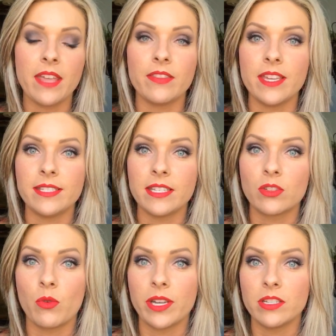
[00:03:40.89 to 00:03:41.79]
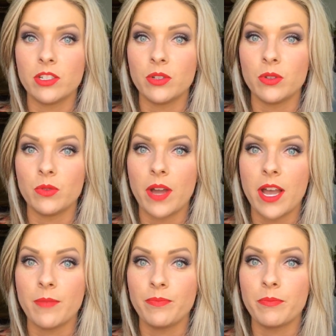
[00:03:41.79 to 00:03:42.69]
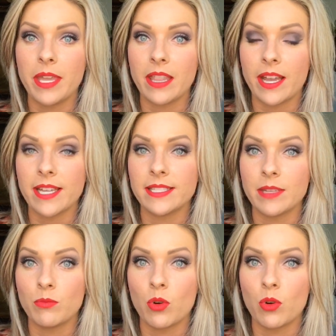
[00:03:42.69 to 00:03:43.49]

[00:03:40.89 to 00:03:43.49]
This is going to be, like I said,